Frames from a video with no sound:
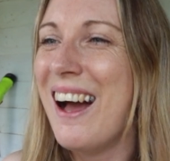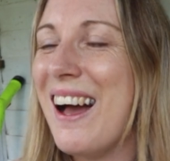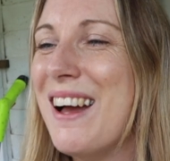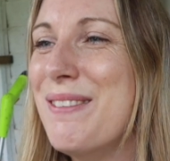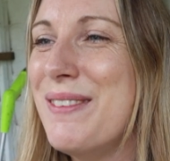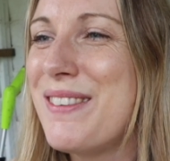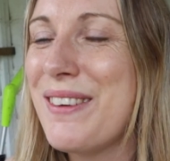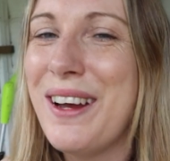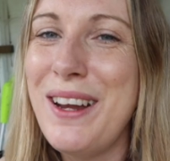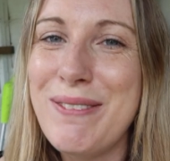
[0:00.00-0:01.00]
Um, so
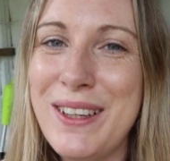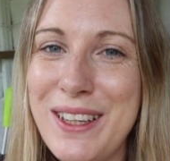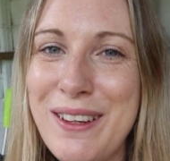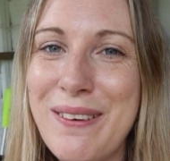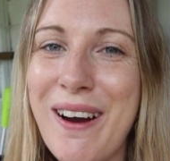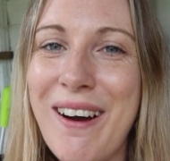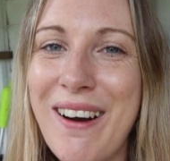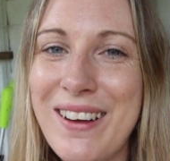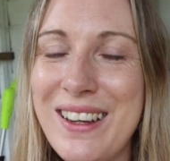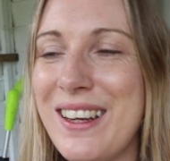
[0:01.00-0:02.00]
I hope that you
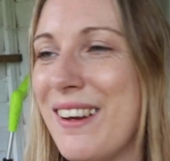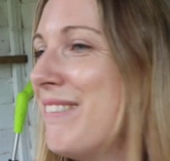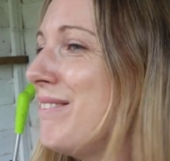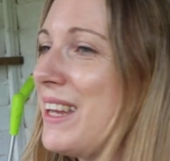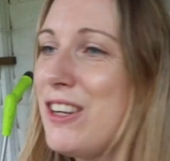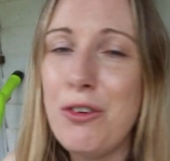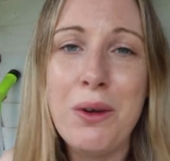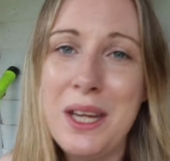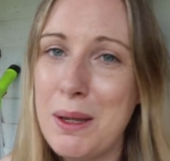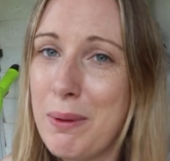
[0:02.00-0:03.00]
are, you know,
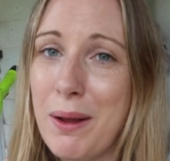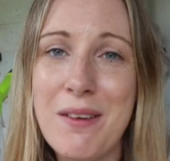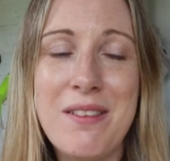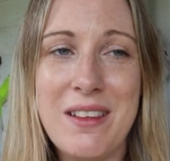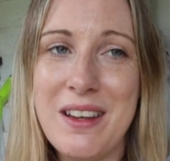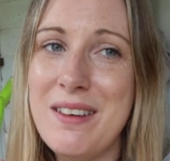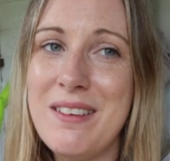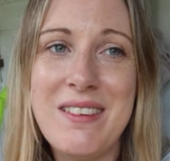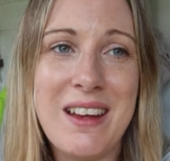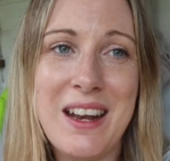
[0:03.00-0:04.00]
enjoying your plots
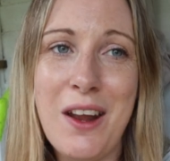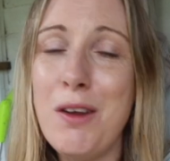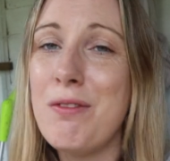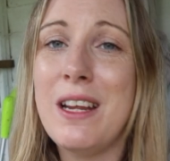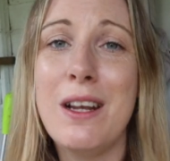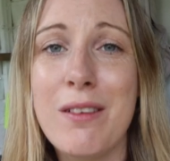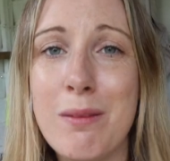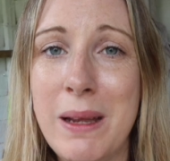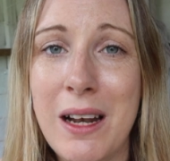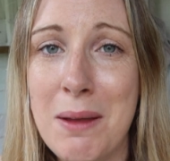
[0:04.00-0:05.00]
and, and hopefully it looks a
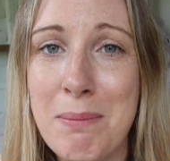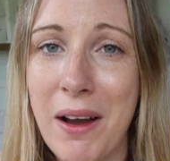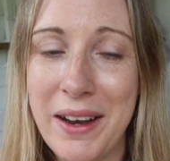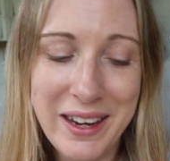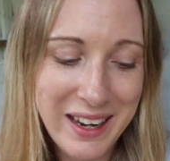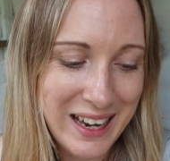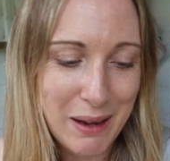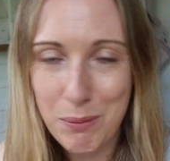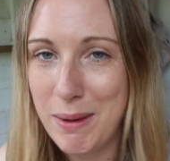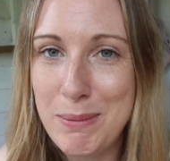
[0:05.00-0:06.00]
bit like mine and
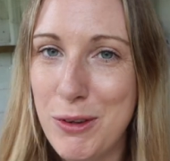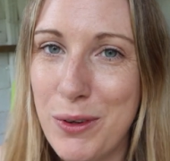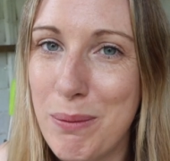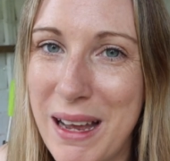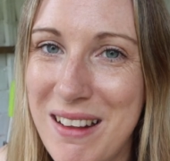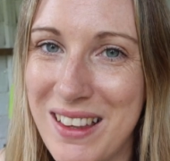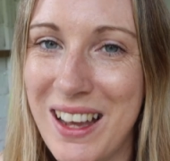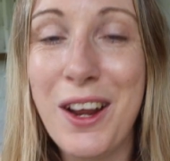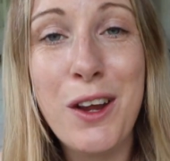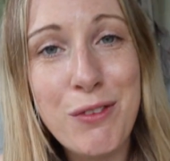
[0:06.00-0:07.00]
that will make me feel better
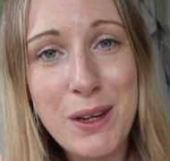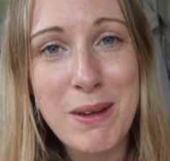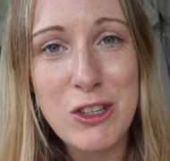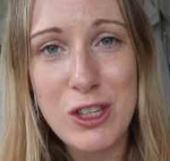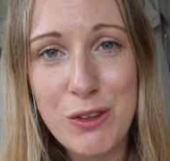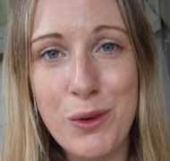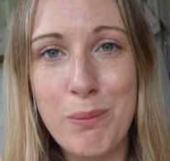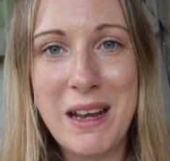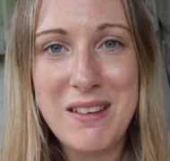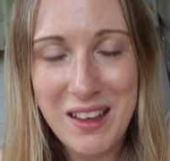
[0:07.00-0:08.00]
and hopefully it makes you feel
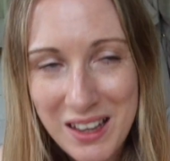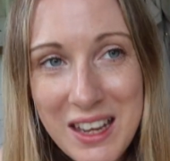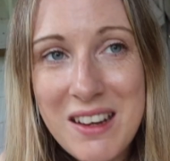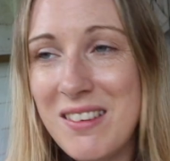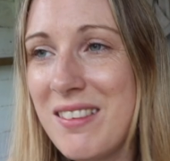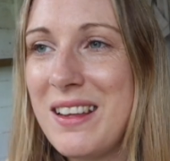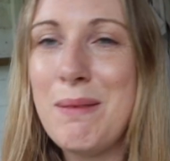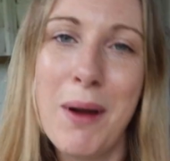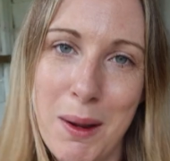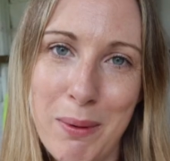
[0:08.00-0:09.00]
better to see
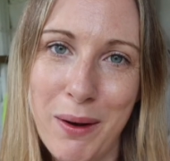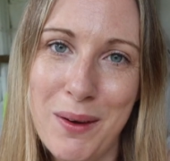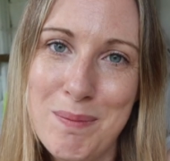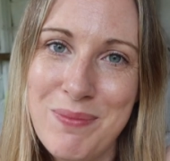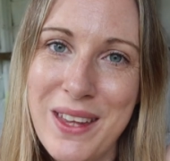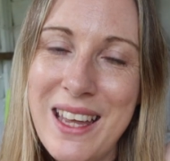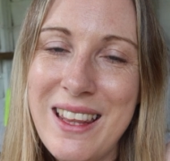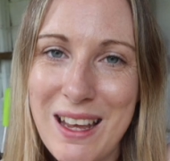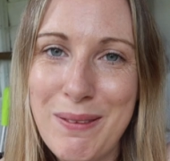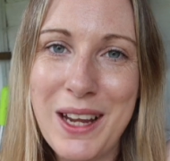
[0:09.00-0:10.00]
my plot.
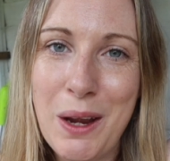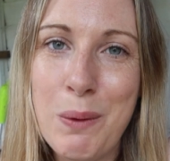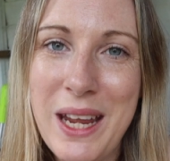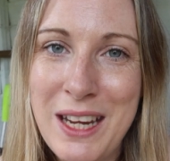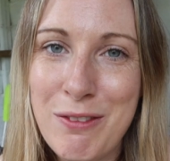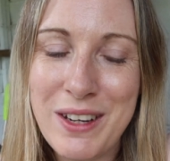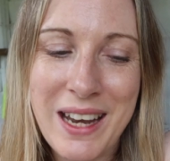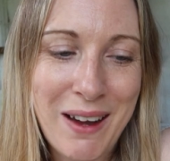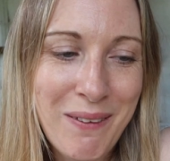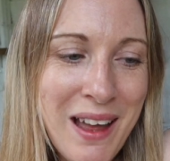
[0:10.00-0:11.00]
There we go, we're even
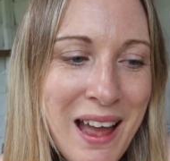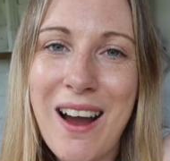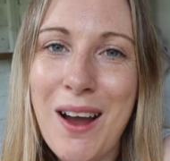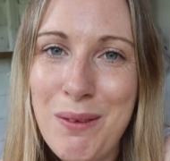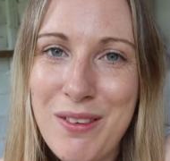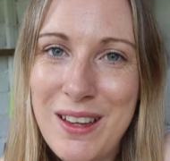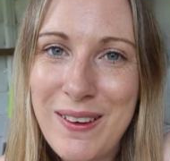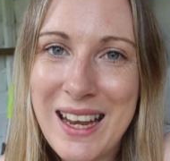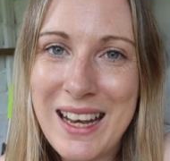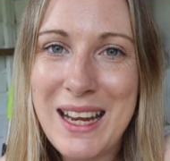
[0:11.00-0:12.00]
now. I will see you
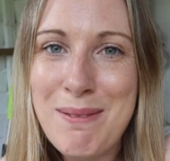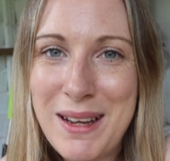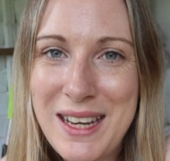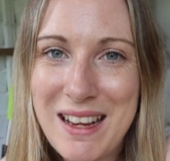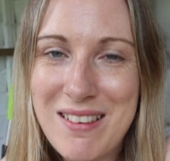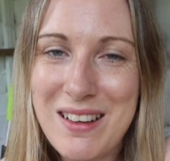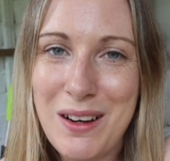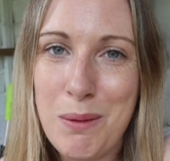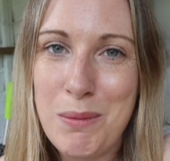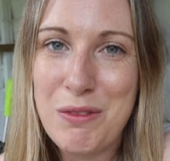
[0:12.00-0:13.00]
again in my next
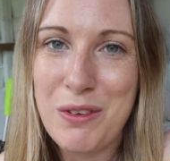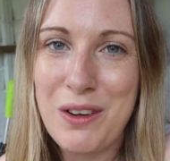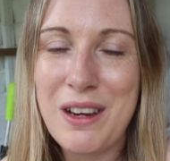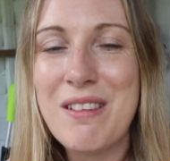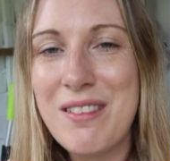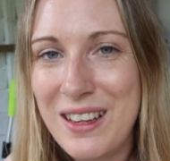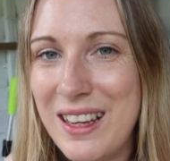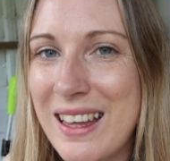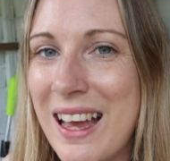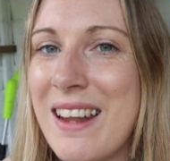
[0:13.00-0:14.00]
allotment vlog. See
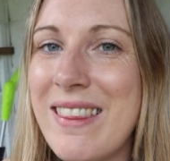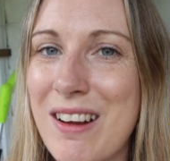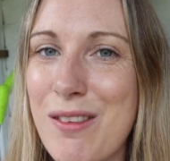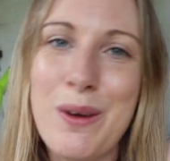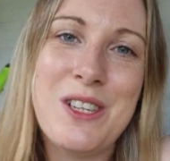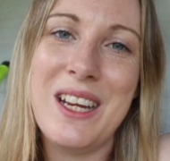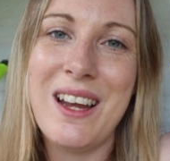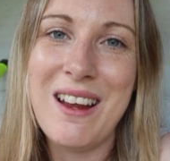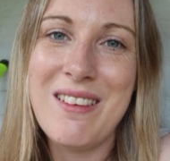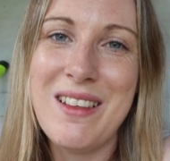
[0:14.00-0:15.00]
you then. Thanks for watching
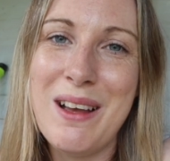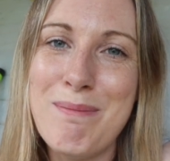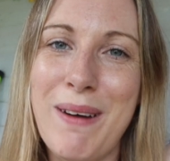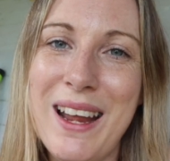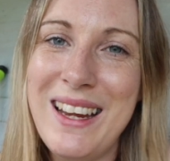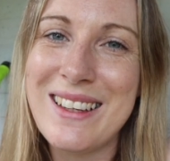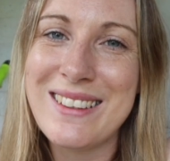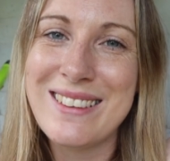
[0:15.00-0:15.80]
guys. Bye.